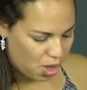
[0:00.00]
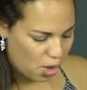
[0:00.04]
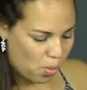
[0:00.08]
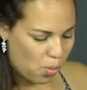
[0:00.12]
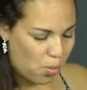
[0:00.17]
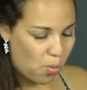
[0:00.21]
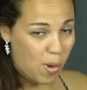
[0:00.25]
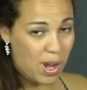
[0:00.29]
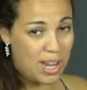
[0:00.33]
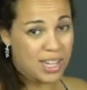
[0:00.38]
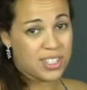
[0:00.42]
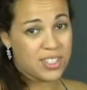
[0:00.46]

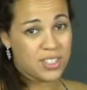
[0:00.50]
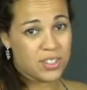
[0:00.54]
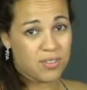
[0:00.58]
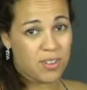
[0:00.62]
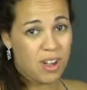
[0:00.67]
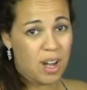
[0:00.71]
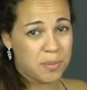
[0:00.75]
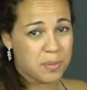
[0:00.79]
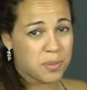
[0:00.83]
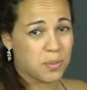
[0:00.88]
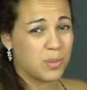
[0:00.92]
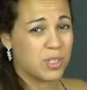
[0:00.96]
waist
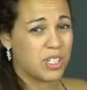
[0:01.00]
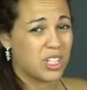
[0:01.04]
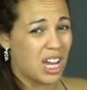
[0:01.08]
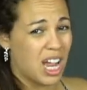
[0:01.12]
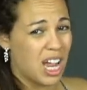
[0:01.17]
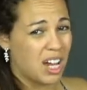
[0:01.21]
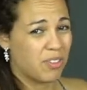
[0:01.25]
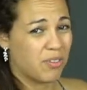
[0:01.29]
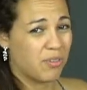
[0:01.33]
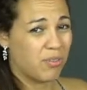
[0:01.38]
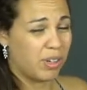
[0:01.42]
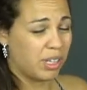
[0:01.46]
straps, which
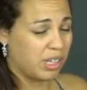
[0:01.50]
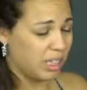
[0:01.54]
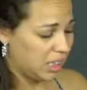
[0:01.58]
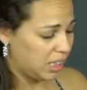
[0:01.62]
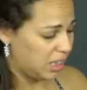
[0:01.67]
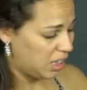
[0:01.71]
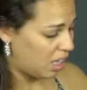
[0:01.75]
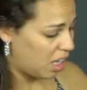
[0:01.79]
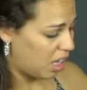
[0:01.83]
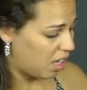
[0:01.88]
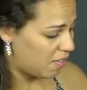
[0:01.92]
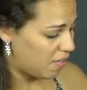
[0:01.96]
I really
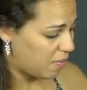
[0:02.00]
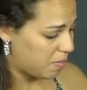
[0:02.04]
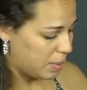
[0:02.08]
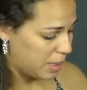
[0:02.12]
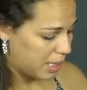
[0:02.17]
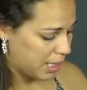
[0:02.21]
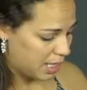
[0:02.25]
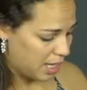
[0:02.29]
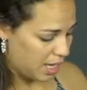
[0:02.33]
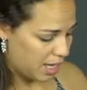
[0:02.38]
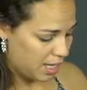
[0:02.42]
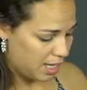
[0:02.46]
love
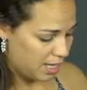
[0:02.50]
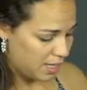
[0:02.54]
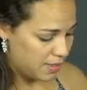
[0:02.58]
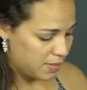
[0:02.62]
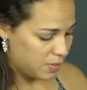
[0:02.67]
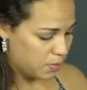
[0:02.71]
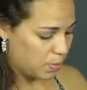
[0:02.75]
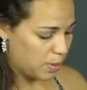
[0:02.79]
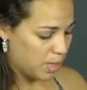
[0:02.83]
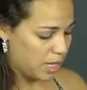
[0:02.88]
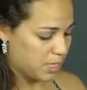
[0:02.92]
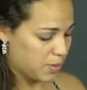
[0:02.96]

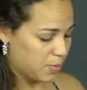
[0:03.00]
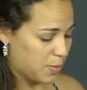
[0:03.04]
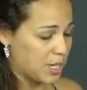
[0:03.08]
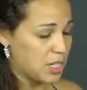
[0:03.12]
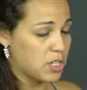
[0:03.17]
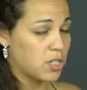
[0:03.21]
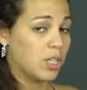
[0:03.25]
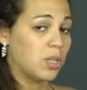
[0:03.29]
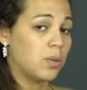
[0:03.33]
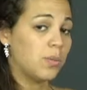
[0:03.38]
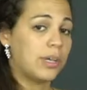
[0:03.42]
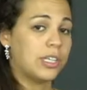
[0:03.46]
because,
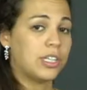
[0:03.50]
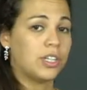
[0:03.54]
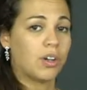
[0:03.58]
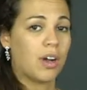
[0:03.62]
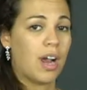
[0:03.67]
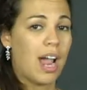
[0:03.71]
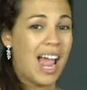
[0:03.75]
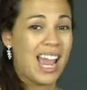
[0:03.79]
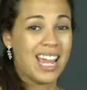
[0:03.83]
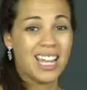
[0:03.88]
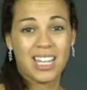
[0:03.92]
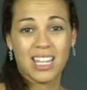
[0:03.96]
especially when you're
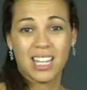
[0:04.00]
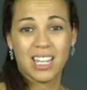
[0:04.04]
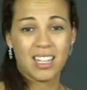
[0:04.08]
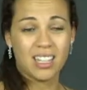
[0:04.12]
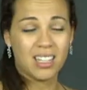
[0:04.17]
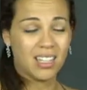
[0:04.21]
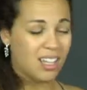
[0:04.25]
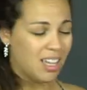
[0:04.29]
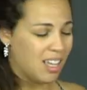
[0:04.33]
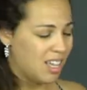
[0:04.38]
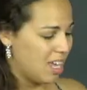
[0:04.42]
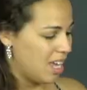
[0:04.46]

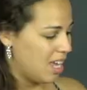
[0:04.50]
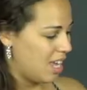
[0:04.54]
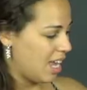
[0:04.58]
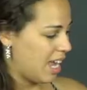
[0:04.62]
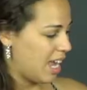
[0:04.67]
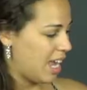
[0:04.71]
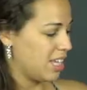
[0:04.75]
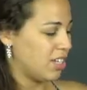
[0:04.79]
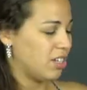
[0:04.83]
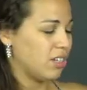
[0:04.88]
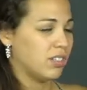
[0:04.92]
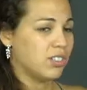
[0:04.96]
hiking
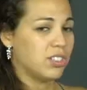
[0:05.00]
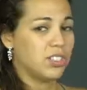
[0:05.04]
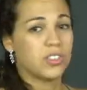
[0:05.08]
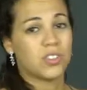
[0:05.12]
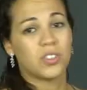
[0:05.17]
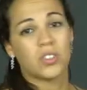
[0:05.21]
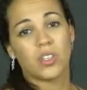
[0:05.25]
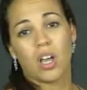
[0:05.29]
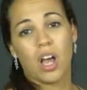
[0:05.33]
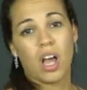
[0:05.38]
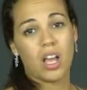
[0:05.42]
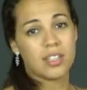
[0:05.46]
and you're
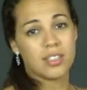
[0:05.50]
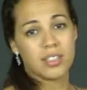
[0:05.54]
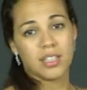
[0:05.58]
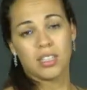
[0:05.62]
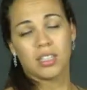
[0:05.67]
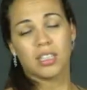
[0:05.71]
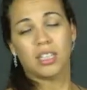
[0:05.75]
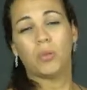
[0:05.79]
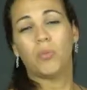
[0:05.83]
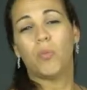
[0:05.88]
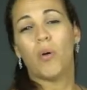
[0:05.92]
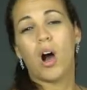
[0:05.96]
just
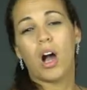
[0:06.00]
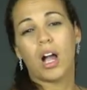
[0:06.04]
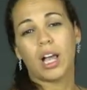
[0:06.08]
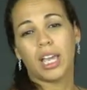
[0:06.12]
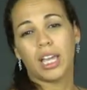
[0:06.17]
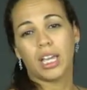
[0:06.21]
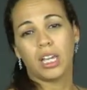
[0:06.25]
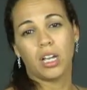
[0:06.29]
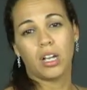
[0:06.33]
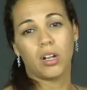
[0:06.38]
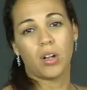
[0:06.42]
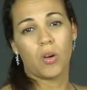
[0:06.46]
constantly
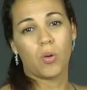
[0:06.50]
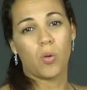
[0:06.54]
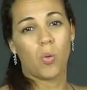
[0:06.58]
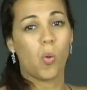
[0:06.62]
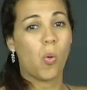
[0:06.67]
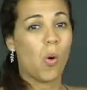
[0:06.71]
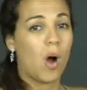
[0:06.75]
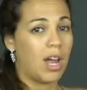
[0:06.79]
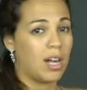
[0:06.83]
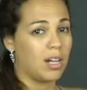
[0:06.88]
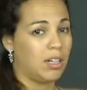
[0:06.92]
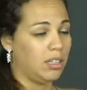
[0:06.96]
walking
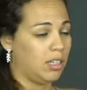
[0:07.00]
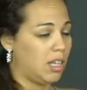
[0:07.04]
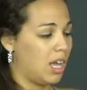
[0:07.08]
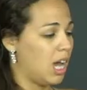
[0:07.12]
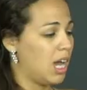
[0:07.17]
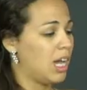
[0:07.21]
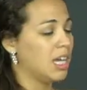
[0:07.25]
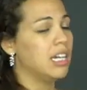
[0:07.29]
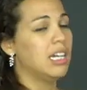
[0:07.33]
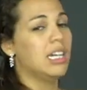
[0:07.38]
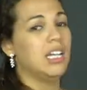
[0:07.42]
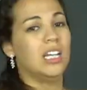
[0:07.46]
quite a
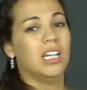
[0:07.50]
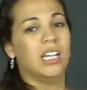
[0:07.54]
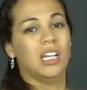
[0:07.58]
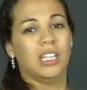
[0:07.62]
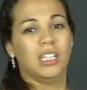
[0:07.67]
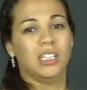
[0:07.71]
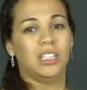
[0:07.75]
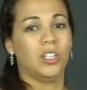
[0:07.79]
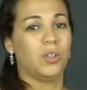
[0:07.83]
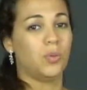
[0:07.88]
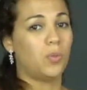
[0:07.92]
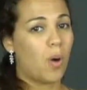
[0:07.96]
lot,
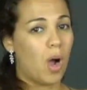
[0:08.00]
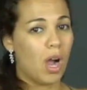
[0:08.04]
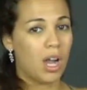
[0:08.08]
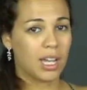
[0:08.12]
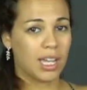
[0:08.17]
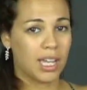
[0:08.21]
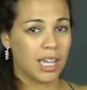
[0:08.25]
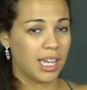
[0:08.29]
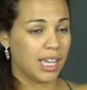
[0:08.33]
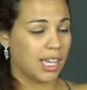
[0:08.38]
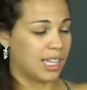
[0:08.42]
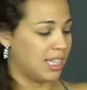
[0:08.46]
you're
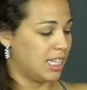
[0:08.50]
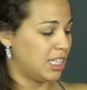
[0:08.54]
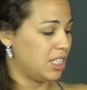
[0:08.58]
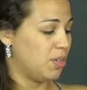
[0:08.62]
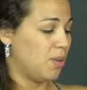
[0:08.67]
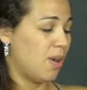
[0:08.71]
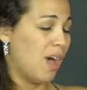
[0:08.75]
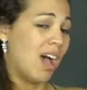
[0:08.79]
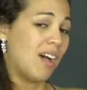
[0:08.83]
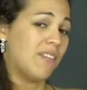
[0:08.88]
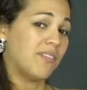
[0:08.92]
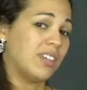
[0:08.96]
walking and then you
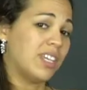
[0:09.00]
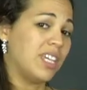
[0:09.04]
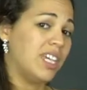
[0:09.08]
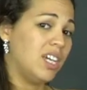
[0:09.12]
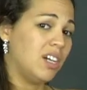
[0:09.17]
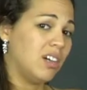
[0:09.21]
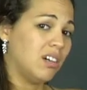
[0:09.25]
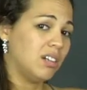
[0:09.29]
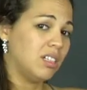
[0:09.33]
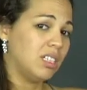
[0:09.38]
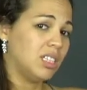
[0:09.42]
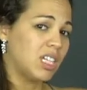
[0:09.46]
have
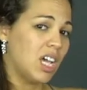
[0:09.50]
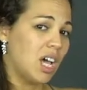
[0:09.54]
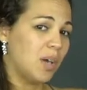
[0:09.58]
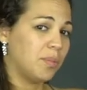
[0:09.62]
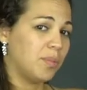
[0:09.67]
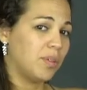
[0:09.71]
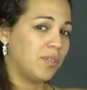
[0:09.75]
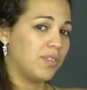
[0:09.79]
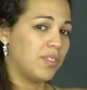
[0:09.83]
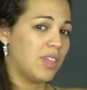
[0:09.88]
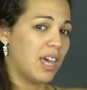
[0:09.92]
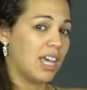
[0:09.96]
gear on top
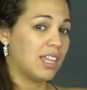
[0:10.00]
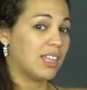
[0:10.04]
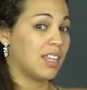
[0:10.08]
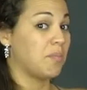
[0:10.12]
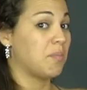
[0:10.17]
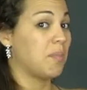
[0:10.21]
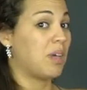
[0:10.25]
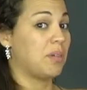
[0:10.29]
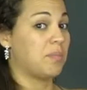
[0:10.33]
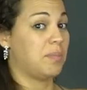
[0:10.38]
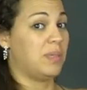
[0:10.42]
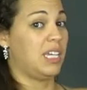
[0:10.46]
of that that
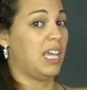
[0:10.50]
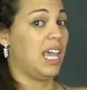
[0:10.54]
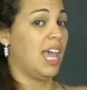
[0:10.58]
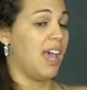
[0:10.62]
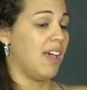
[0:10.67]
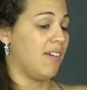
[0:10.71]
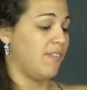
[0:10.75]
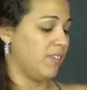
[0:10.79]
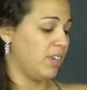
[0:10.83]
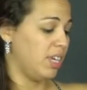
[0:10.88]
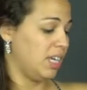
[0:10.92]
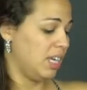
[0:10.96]
might be
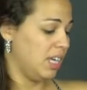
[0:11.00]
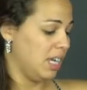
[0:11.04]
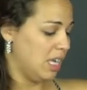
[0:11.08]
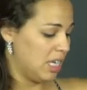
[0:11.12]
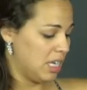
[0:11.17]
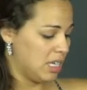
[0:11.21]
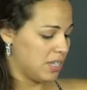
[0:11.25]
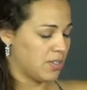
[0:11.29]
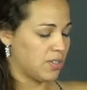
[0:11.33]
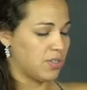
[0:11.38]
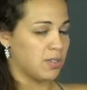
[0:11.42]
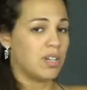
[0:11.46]
heavy.
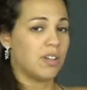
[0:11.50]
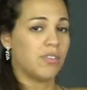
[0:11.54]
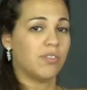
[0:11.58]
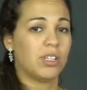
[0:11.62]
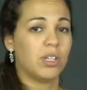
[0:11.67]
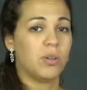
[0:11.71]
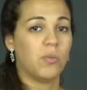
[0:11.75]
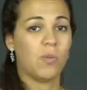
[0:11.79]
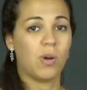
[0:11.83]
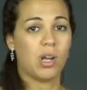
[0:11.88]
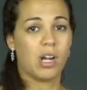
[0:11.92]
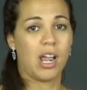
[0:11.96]
So you
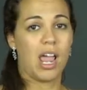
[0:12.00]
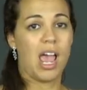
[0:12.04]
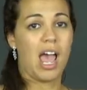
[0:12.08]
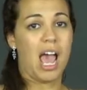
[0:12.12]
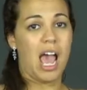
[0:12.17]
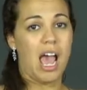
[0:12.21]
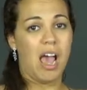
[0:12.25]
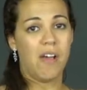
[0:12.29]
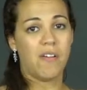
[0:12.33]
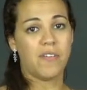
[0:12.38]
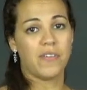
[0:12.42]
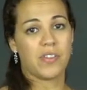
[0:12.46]
definitely want to
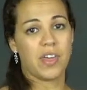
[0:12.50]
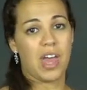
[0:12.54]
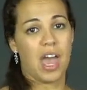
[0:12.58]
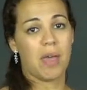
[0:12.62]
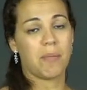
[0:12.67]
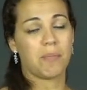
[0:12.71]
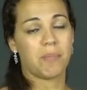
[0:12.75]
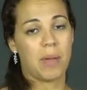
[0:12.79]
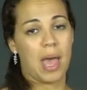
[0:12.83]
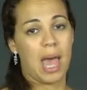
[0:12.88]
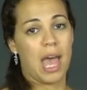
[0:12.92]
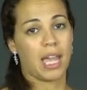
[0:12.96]
have
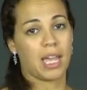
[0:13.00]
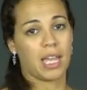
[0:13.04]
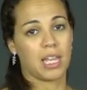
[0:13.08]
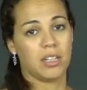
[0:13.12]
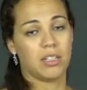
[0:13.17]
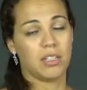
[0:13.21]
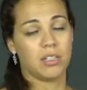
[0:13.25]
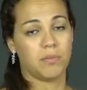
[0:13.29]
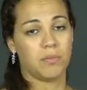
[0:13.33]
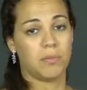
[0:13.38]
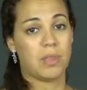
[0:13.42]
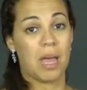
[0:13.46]
that back
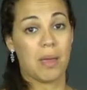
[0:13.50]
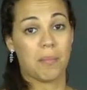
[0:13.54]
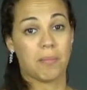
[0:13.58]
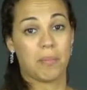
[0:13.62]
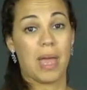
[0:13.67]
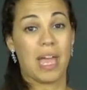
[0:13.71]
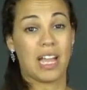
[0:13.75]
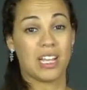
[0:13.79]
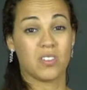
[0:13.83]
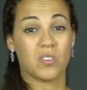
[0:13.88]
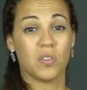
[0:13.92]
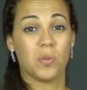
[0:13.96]
and that
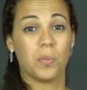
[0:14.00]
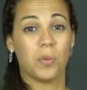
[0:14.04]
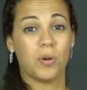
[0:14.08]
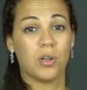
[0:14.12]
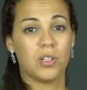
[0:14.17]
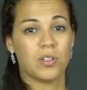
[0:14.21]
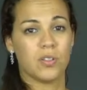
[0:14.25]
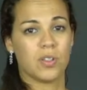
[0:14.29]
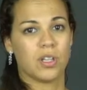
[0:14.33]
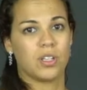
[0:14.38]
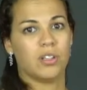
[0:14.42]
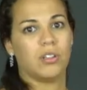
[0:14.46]
back
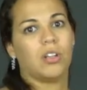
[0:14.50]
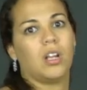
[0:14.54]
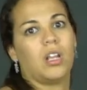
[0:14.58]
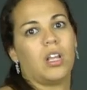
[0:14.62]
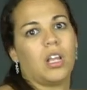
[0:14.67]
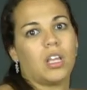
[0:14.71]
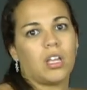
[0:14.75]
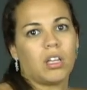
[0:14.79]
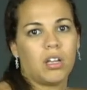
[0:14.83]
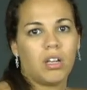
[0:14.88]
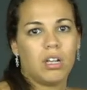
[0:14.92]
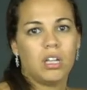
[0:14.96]
support so you're not
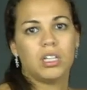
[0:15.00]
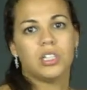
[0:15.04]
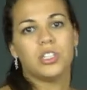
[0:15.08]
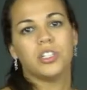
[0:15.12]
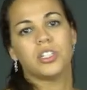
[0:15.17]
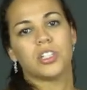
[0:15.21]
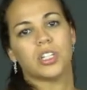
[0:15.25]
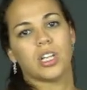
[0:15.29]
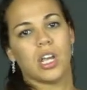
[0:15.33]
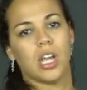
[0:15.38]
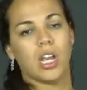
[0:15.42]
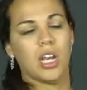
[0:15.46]
like
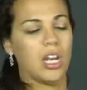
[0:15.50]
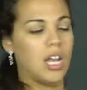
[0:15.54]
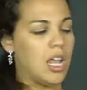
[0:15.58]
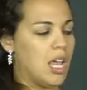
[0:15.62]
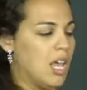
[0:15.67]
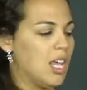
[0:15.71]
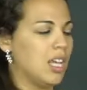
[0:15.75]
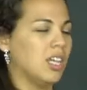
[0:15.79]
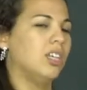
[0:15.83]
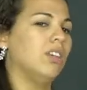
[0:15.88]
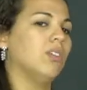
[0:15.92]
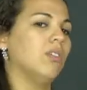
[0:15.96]
hunched and
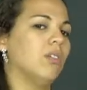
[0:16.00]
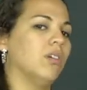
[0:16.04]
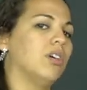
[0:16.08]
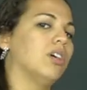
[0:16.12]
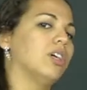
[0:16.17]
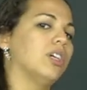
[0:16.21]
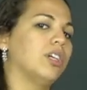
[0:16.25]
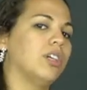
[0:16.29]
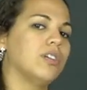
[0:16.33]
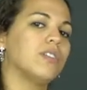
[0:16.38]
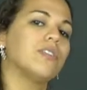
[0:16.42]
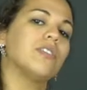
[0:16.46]
you don't
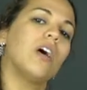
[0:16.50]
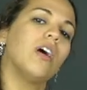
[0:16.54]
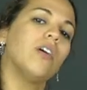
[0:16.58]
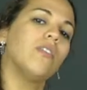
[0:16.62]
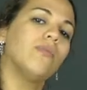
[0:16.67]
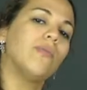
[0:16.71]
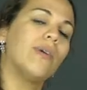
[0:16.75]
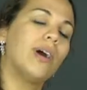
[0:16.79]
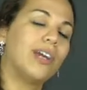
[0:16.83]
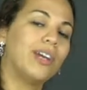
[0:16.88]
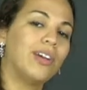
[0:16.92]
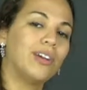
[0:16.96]
hurt
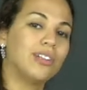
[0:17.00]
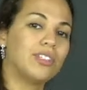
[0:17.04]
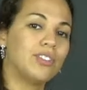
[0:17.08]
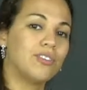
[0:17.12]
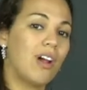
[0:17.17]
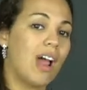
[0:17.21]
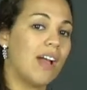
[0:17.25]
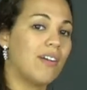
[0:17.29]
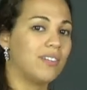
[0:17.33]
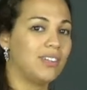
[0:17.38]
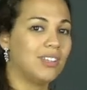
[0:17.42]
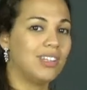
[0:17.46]
yourself while you're
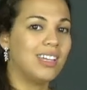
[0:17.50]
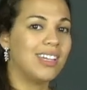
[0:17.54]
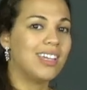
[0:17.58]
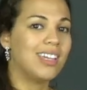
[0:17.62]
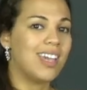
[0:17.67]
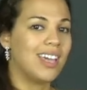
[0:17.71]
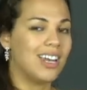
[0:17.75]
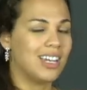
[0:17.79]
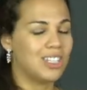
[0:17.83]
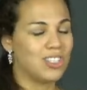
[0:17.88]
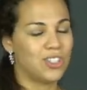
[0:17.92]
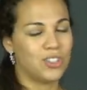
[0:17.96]

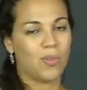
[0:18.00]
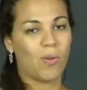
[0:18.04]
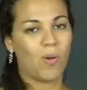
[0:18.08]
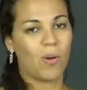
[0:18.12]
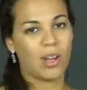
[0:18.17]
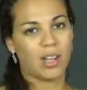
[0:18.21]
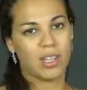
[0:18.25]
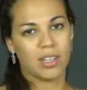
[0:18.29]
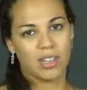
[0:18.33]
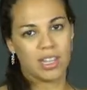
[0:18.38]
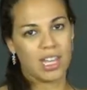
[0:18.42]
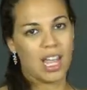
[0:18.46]
traveling and
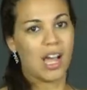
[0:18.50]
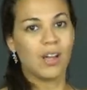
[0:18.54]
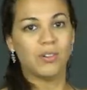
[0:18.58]
enjoying the